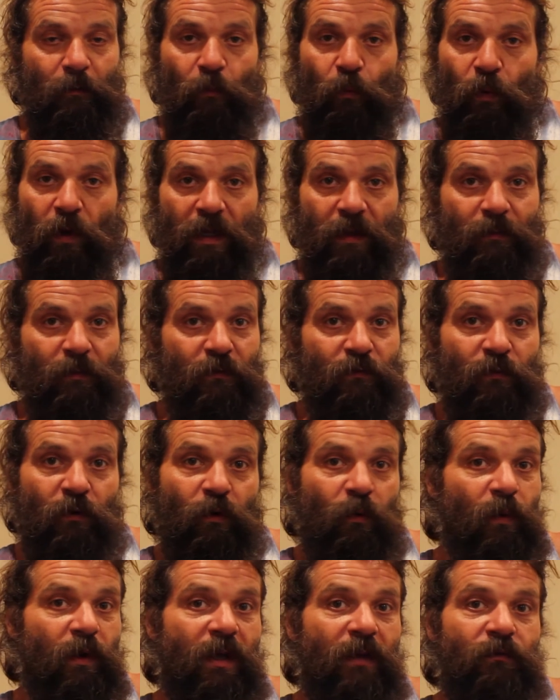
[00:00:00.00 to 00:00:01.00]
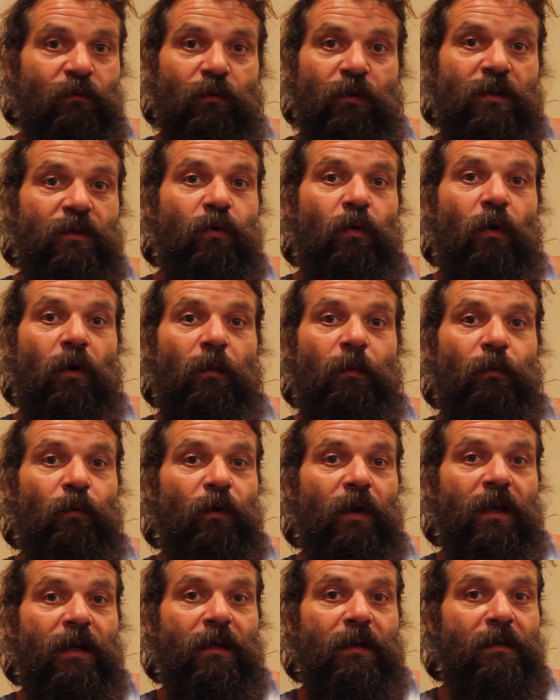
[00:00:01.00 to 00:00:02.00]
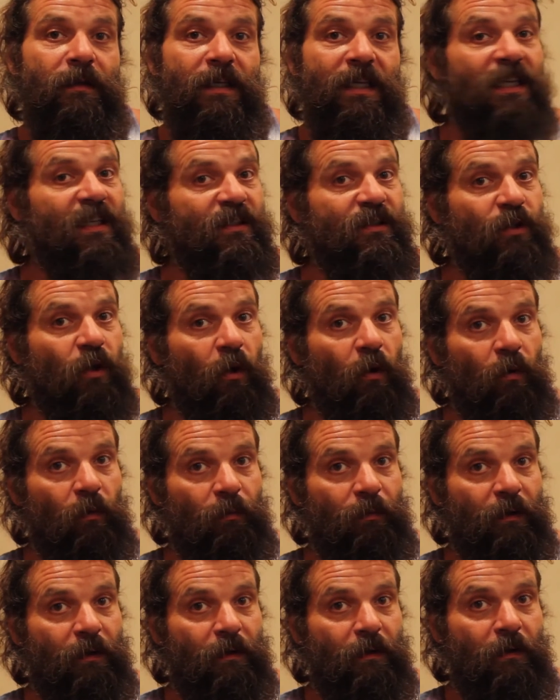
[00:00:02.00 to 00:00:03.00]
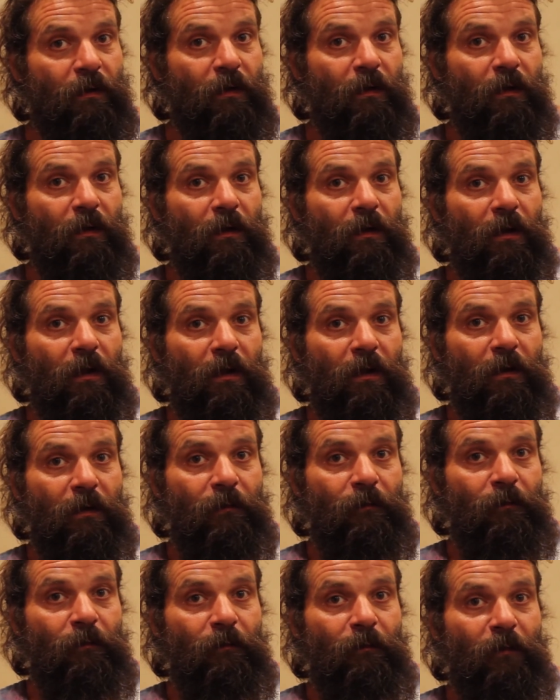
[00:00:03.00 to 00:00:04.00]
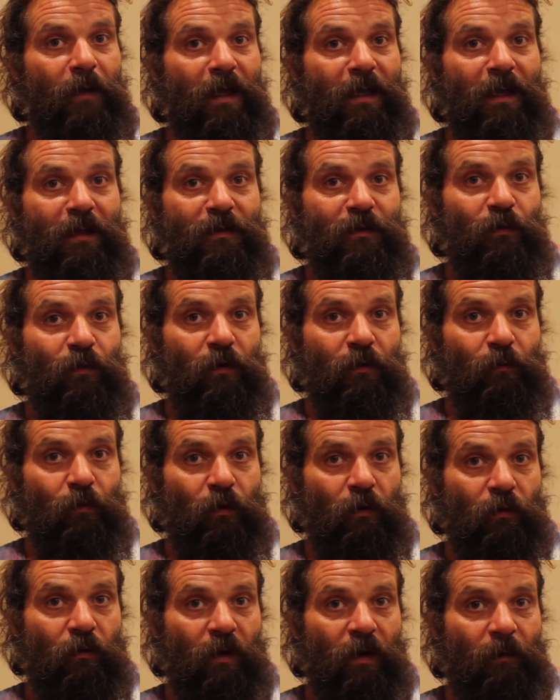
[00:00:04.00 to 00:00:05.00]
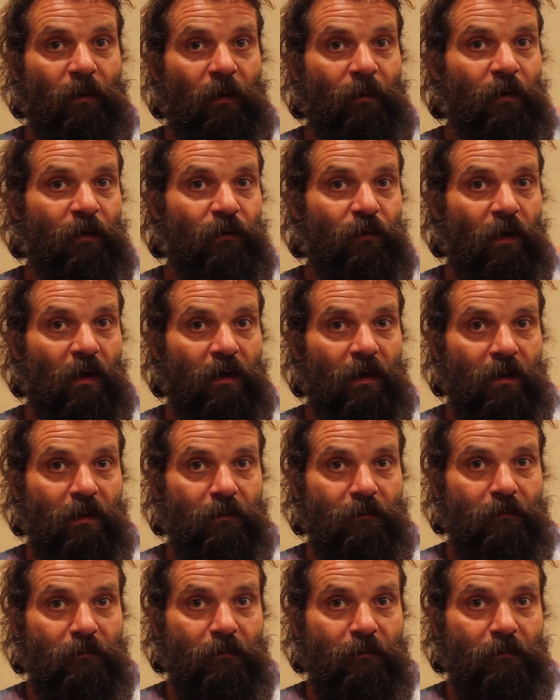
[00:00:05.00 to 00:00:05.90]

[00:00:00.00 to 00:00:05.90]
Way before we ever incorporated Kids Hope, I had the work program up and running.